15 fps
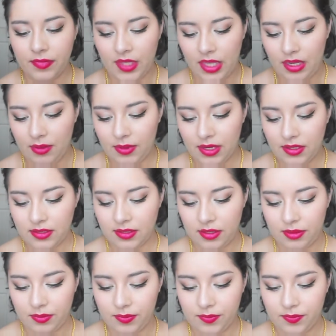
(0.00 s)
anywhere,
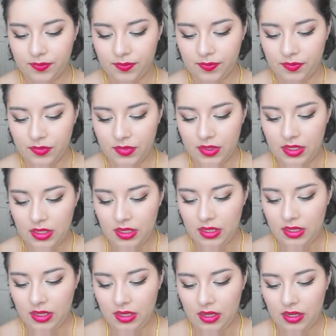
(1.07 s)
so
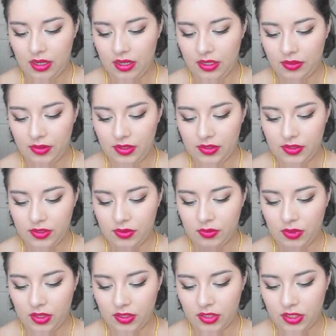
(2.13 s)
I will
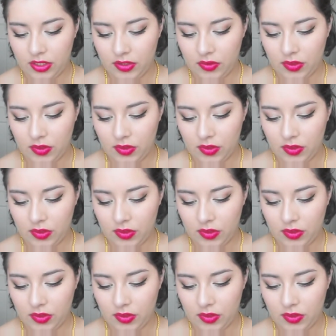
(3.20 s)
swatch it.